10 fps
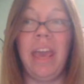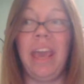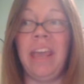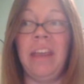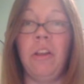
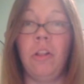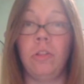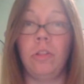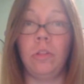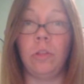And
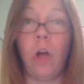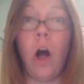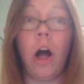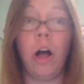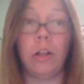
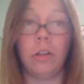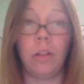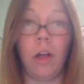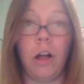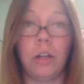
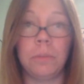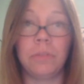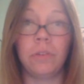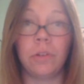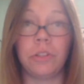long
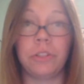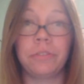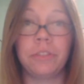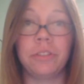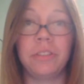before your
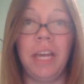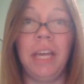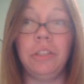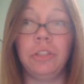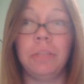first day,
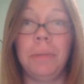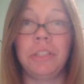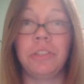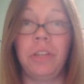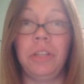you should make
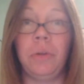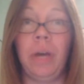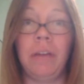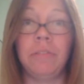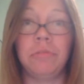sure that you
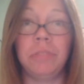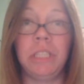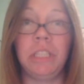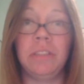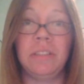have a
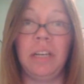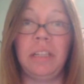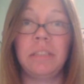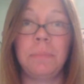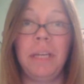really good
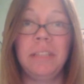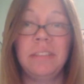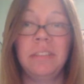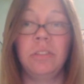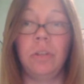study space.
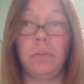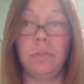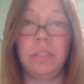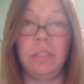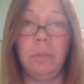So
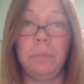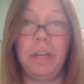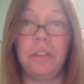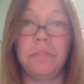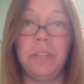see one of
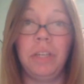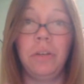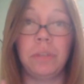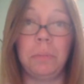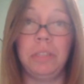my other
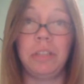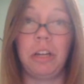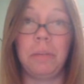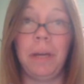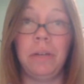videos. I'm going to
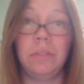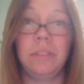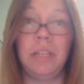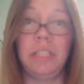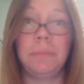talk about
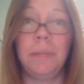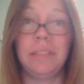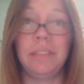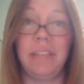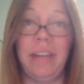study
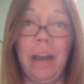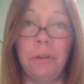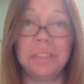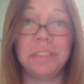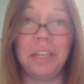spaces and how
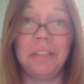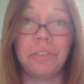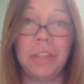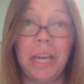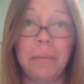to study
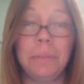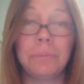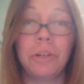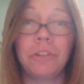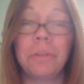for the IB
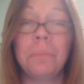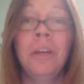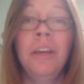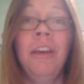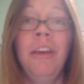program.
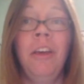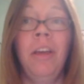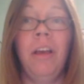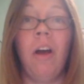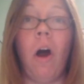
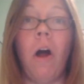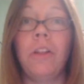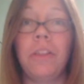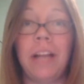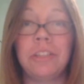
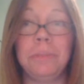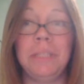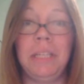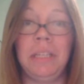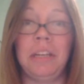All of that should be
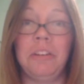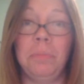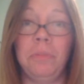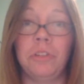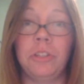taken care
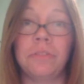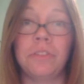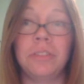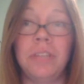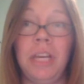of before your
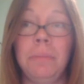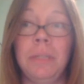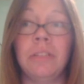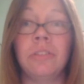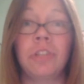first day,
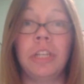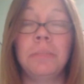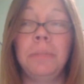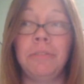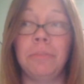because
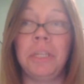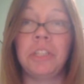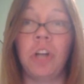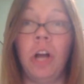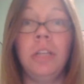trust me, from
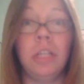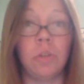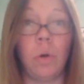here on, it's